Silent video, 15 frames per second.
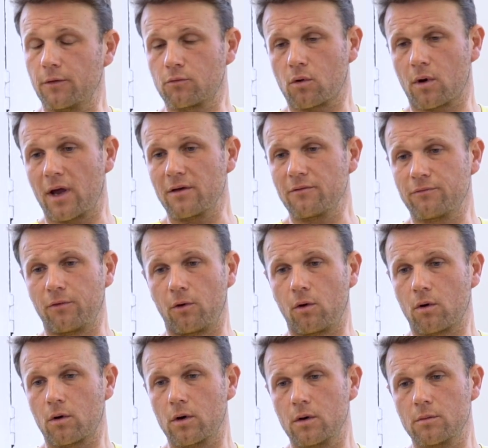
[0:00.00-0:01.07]
of great
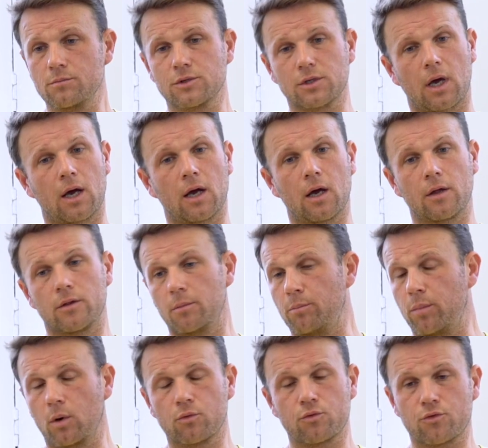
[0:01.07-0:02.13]
forums, the
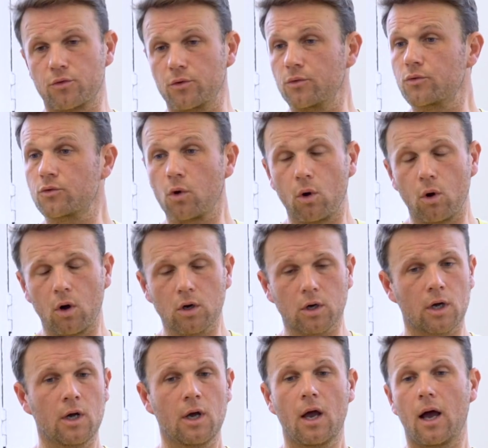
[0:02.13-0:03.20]
Bold Truth
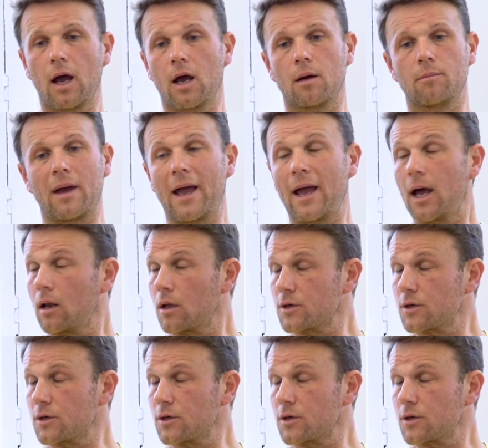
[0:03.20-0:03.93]
Talk, Hair